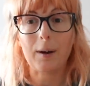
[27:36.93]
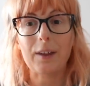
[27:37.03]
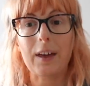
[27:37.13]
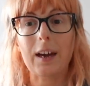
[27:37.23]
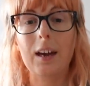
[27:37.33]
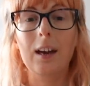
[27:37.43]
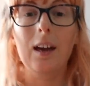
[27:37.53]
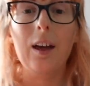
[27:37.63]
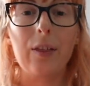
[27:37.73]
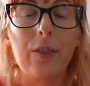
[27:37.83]
But I think
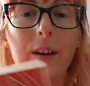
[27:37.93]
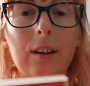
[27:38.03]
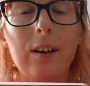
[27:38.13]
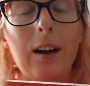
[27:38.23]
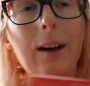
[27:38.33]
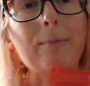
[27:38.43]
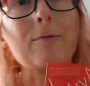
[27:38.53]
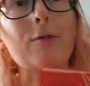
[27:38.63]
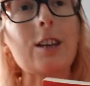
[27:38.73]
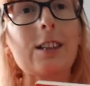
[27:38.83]
the
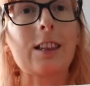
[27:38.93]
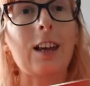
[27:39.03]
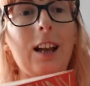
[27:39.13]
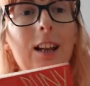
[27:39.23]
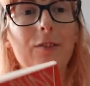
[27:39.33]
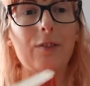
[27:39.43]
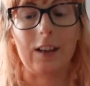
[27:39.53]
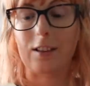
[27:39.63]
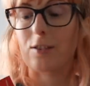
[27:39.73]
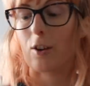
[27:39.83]
reason that I love
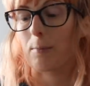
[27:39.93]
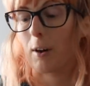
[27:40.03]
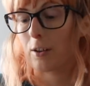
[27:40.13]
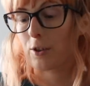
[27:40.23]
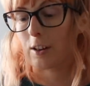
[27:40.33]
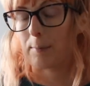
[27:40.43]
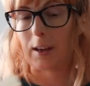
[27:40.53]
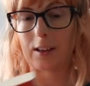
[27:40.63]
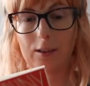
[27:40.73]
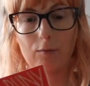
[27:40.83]
this so much is
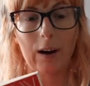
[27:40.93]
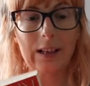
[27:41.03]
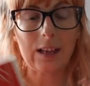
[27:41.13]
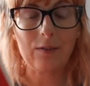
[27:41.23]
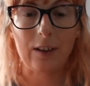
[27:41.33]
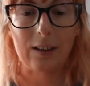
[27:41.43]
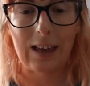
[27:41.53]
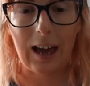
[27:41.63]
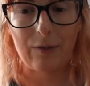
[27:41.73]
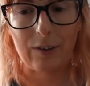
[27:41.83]
because the writing
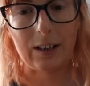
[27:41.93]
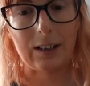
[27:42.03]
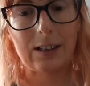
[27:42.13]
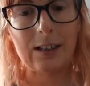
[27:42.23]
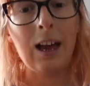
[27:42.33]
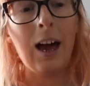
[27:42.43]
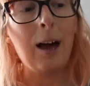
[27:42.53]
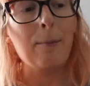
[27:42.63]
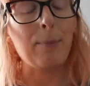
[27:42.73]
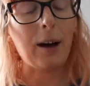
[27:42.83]
feels effortless,
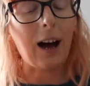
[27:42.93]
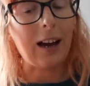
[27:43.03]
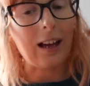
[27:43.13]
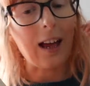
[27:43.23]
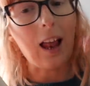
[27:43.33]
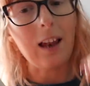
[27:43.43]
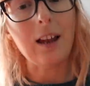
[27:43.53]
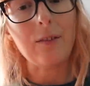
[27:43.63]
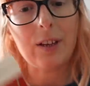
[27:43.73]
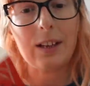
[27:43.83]
but I
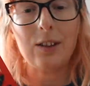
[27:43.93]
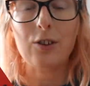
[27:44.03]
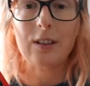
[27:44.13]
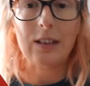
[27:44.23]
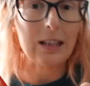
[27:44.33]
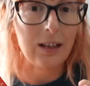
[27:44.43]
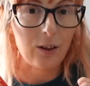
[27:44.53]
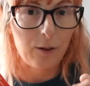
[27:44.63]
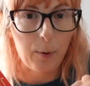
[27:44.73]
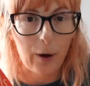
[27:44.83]
love the attention to detail
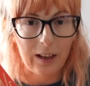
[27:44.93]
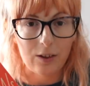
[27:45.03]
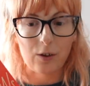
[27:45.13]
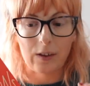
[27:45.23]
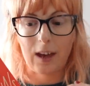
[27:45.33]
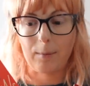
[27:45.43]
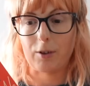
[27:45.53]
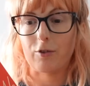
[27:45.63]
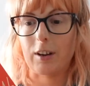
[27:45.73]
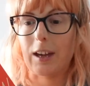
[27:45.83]
that's put into the
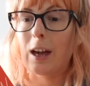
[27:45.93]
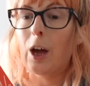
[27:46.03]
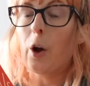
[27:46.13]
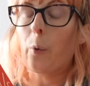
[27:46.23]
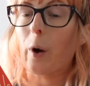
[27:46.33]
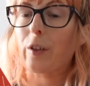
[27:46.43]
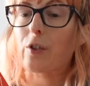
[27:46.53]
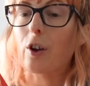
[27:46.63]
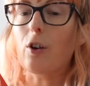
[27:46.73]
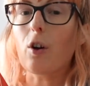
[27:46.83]
imagery, where
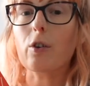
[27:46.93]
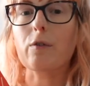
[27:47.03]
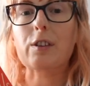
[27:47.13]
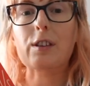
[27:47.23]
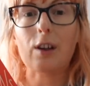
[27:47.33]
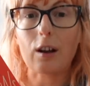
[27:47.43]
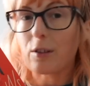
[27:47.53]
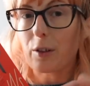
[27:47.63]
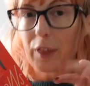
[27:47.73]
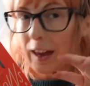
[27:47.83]
there's a lot of
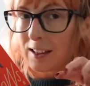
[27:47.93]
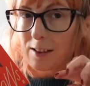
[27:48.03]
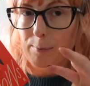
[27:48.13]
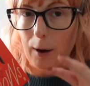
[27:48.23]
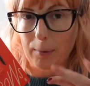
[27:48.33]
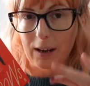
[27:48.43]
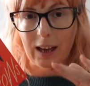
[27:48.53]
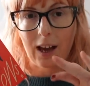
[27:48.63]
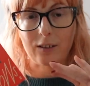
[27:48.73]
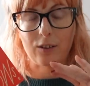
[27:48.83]
subtle things
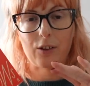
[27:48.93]
bubbling under the